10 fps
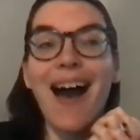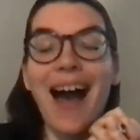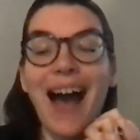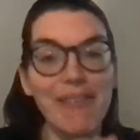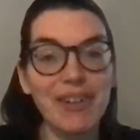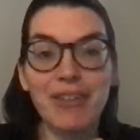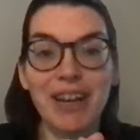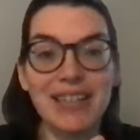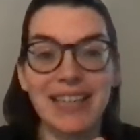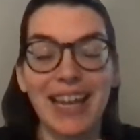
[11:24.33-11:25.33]
have a
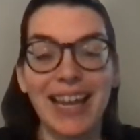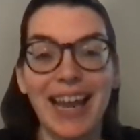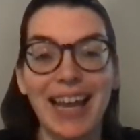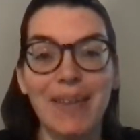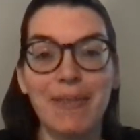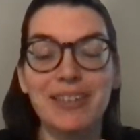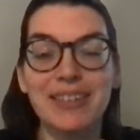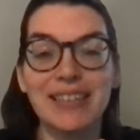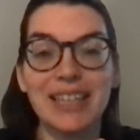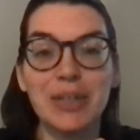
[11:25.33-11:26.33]
great day, and I will
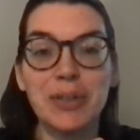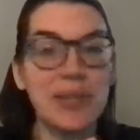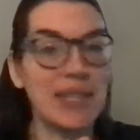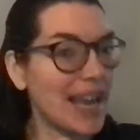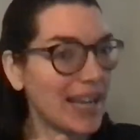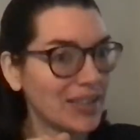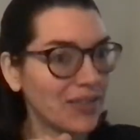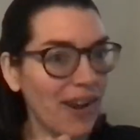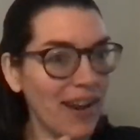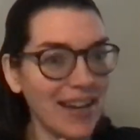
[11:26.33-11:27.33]
see you next
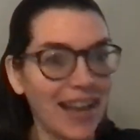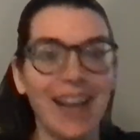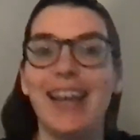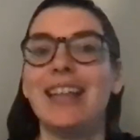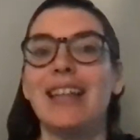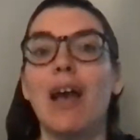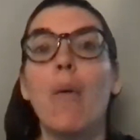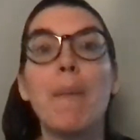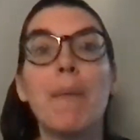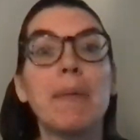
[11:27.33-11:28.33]
Friday
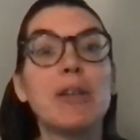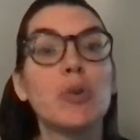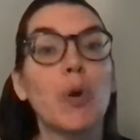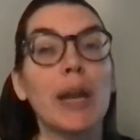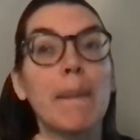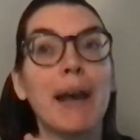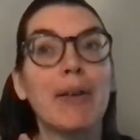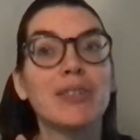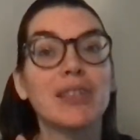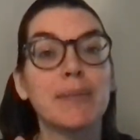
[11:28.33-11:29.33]
when we'll be talking
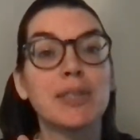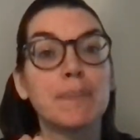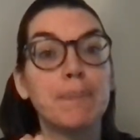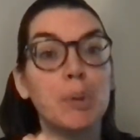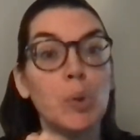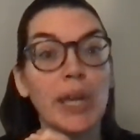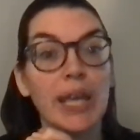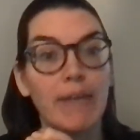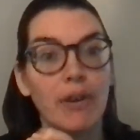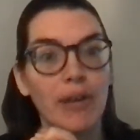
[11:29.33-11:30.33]
about some
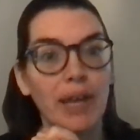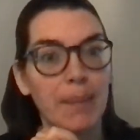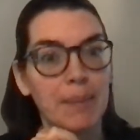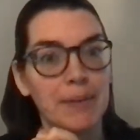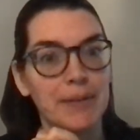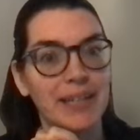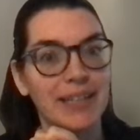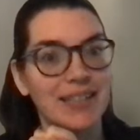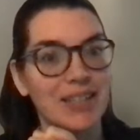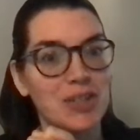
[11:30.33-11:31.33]
spooky vocabulary
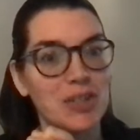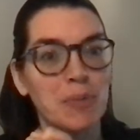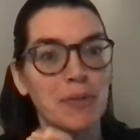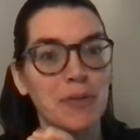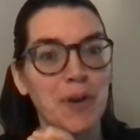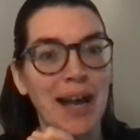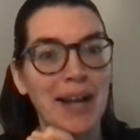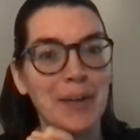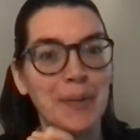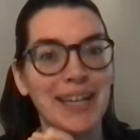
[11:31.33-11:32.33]
to use before
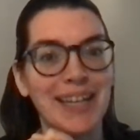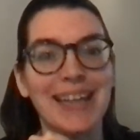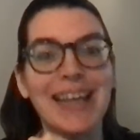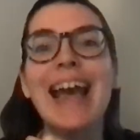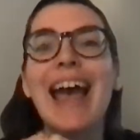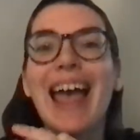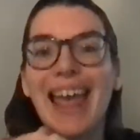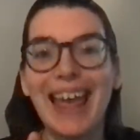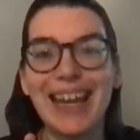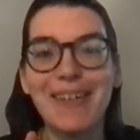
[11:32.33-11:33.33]
Halloween.
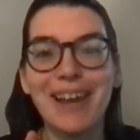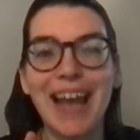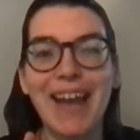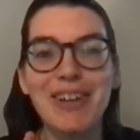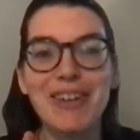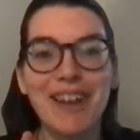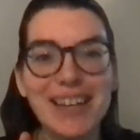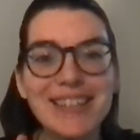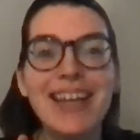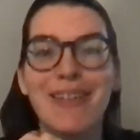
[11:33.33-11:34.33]
Anyway, have a great